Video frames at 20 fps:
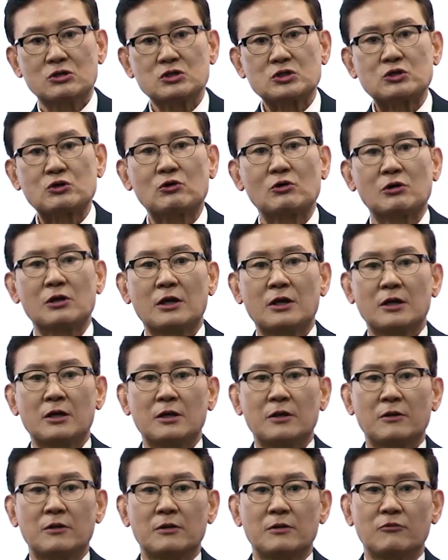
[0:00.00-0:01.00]
So
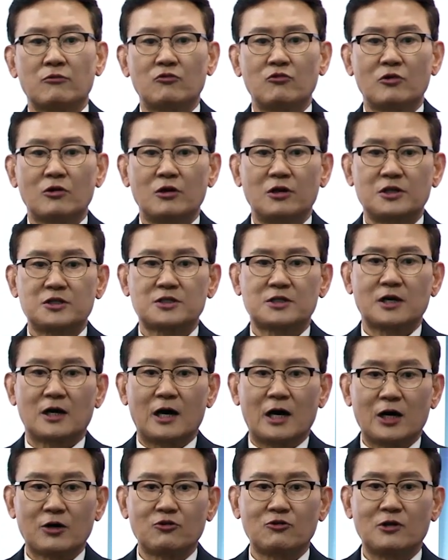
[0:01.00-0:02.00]
realists
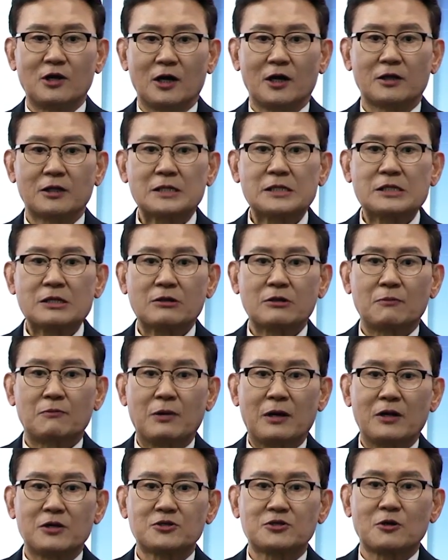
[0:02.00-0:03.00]
argue that the
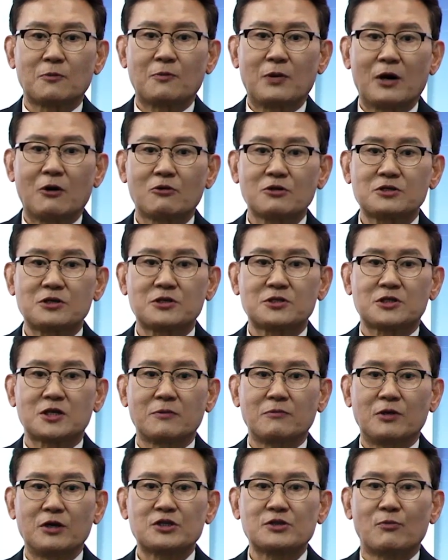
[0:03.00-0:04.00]
balance of power
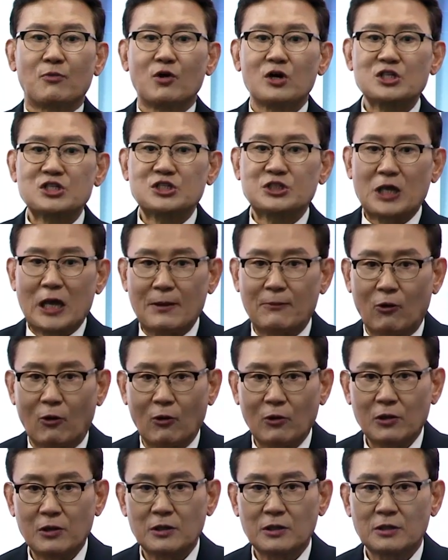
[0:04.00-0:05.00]
system is more
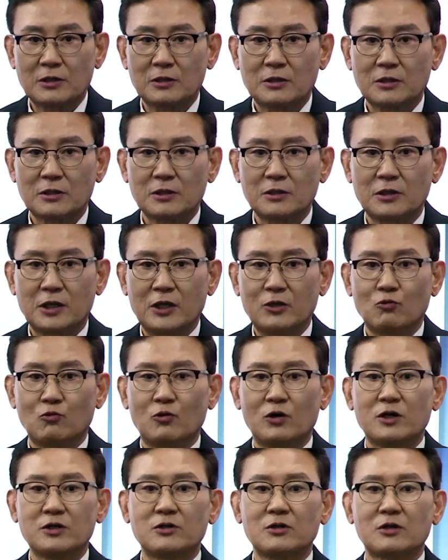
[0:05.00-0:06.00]
stable than
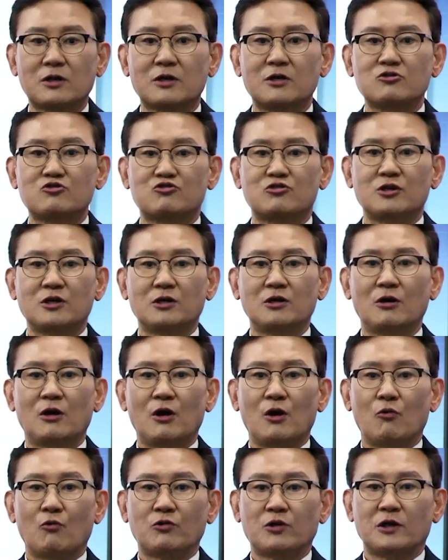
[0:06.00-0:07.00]
one country
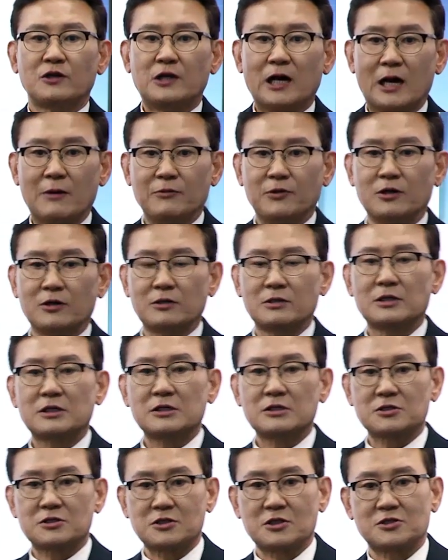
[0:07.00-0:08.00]
with a
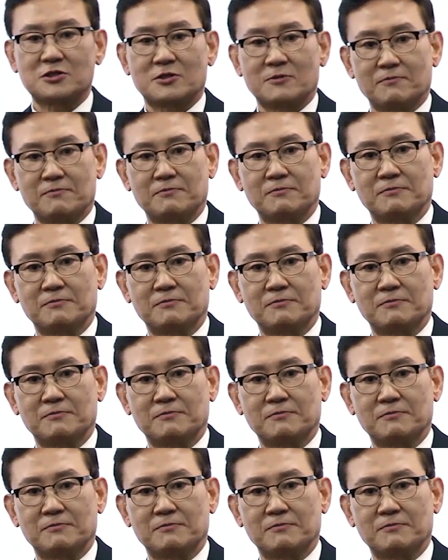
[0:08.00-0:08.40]
dominant system.